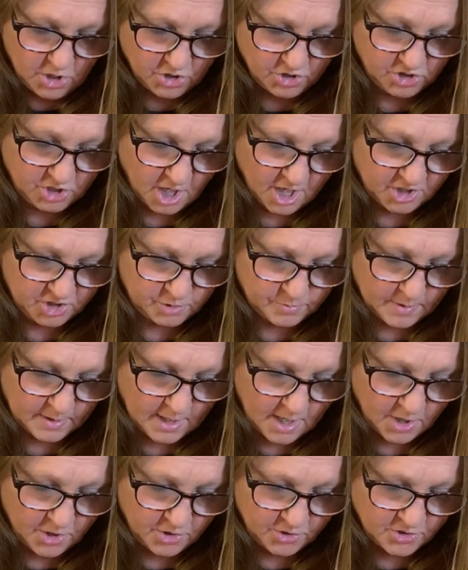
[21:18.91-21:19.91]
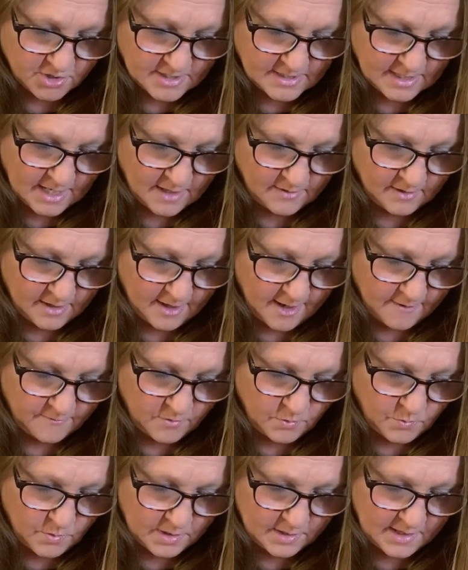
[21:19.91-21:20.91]
Judgment, I understand that
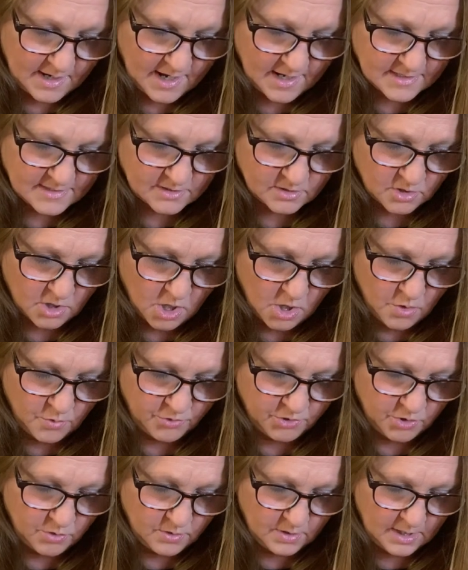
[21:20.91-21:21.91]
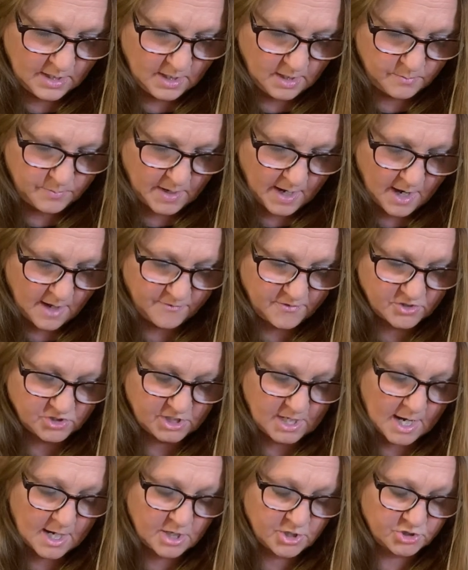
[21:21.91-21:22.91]
everyone has their own unique path and
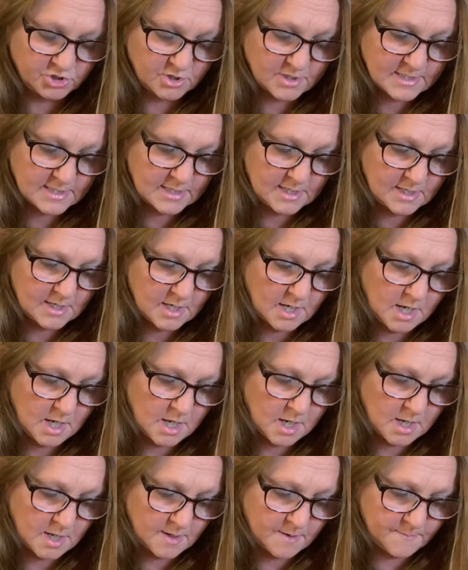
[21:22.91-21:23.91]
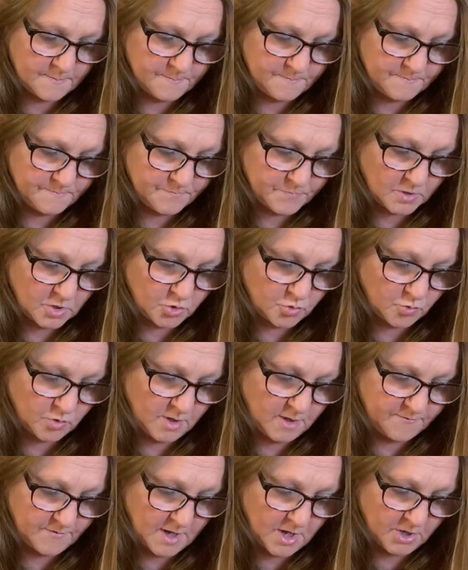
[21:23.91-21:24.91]
challenges. Um,
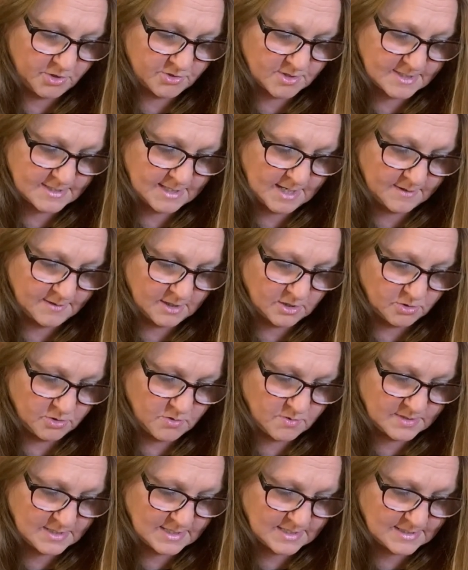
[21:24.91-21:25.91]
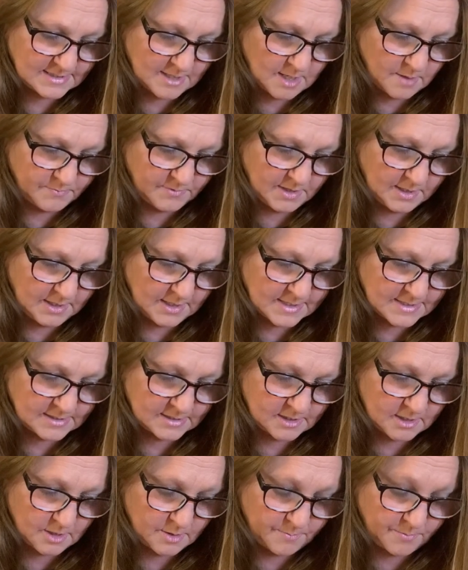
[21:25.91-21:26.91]
grief, I understand that losing something is
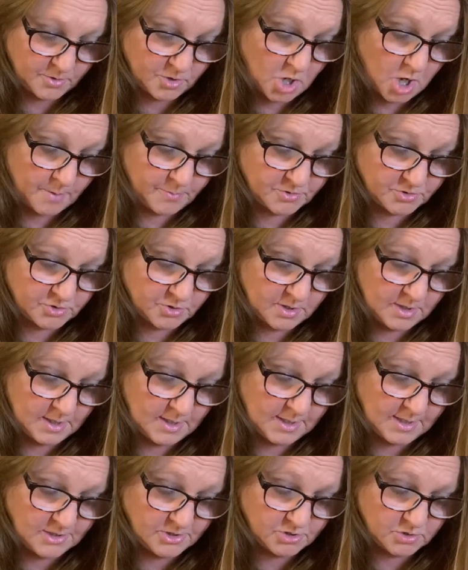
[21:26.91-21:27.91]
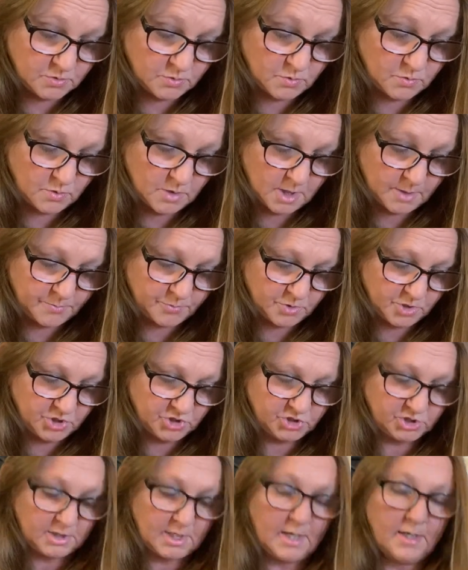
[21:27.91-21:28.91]
an opportunity to
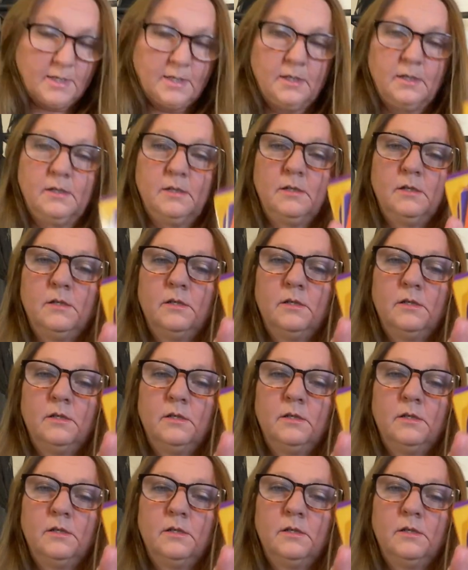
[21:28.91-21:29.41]
appreciate it.